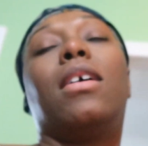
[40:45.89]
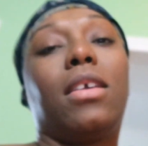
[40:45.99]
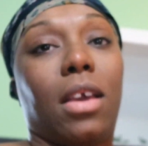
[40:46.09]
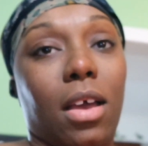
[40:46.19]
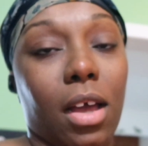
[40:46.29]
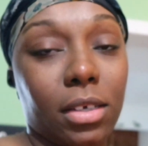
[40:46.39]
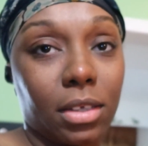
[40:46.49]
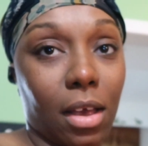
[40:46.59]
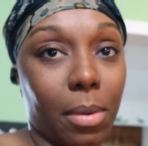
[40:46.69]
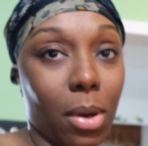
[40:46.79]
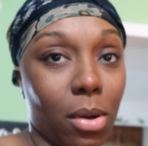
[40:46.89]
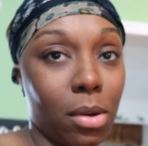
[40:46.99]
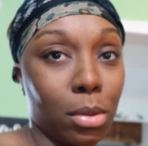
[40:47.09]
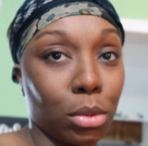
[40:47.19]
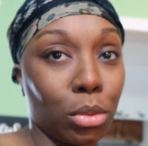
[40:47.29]
Yeah, I just got
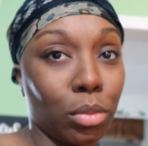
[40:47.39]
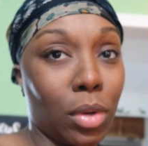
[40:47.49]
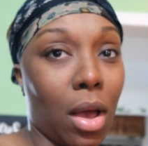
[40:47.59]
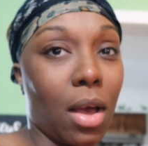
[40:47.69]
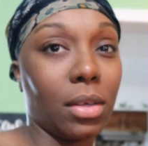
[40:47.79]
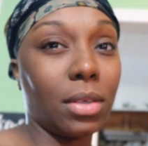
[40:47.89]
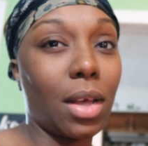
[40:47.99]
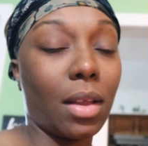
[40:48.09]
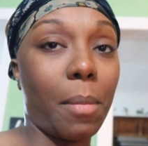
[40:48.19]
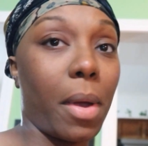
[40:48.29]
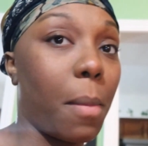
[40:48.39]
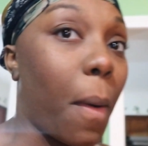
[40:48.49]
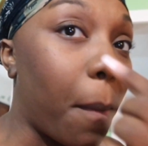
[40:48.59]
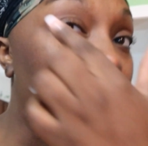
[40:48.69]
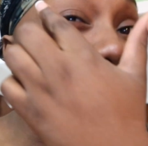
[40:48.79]
home, y'all. I just got that makeup
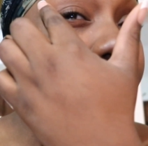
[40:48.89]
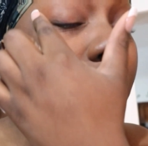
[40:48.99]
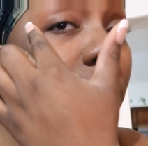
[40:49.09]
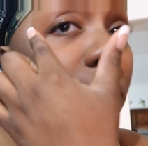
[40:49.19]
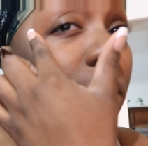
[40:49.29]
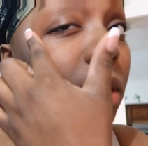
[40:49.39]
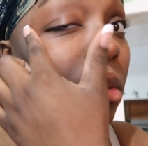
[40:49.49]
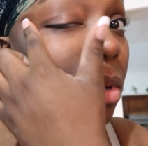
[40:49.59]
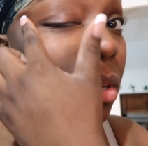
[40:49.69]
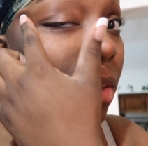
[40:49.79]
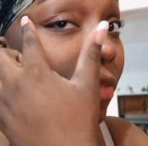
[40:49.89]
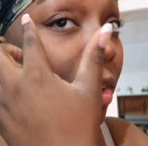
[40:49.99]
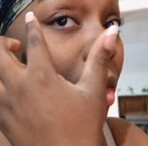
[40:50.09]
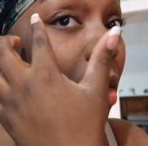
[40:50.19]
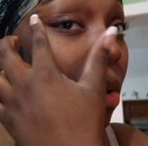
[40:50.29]
off my face. It's still some on there. I'm
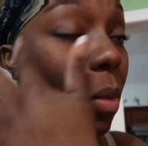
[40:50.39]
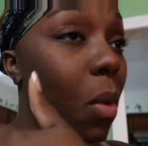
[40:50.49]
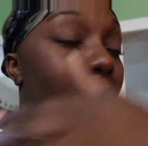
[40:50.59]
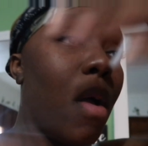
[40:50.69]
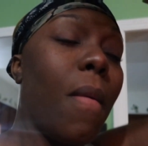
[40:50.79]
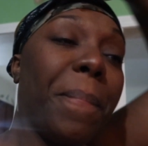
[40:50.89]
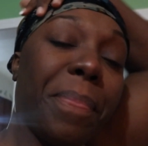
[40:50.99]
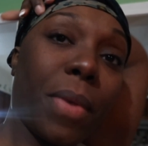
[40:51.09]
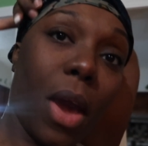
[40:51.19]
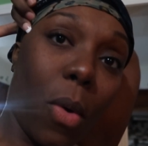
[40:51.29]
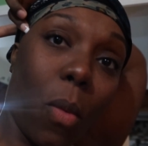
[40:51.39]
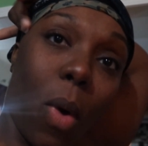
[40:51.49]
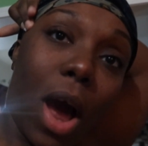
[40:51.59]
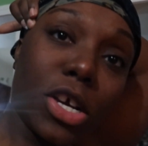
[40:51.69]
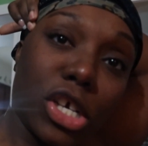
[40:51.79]
finna go and
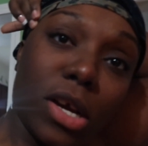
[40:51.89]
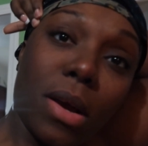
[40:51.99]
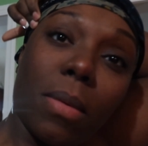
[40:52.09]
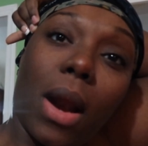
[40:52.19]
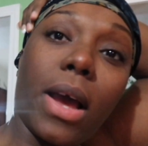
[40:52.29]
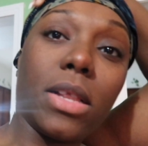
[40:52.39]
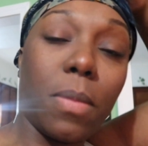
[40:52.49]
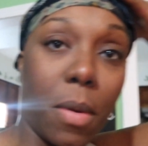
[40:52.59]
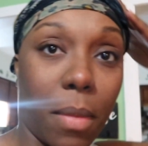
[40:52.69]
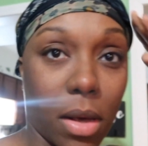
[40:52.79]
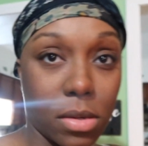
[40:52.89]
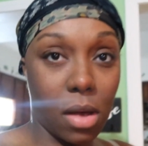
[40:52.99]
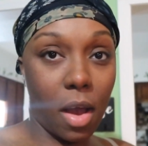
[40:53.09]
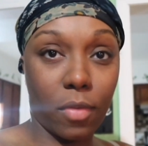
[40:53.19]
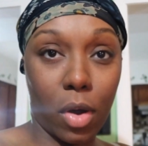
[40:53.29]
wash it. But I had to put my
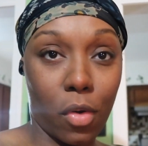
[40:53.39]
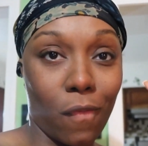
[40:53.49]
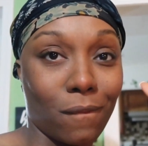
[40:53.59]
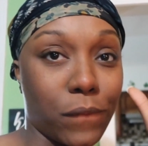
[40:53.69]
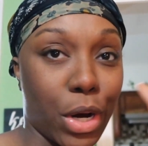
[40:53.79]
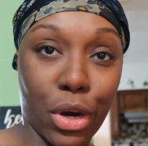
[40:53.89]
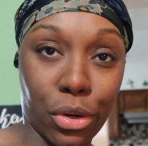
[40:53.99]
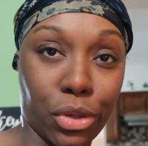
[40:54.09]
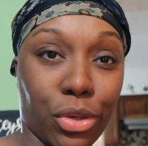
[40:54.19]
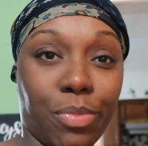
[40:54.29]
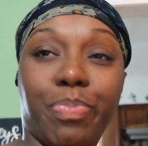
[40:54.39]
scarf on first.